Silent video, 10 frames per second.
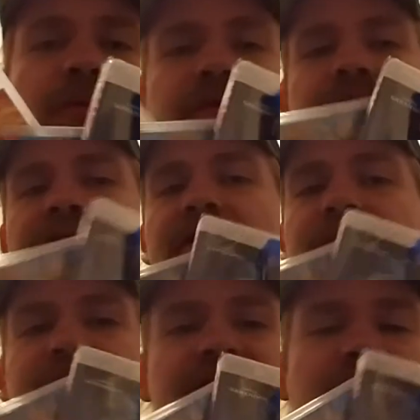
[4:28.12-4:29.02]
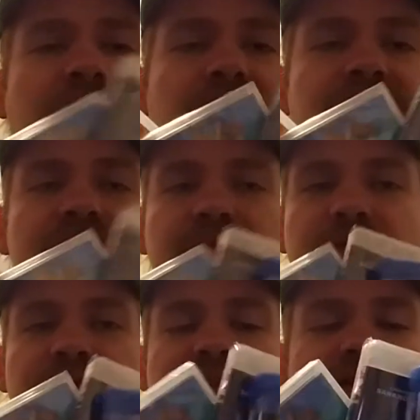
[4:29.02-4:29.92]
Kermit, for sending me these awesome
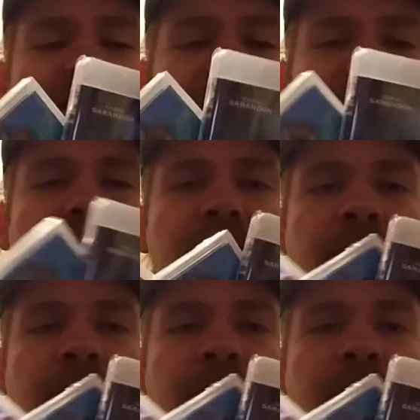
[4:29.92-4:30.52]
movies. And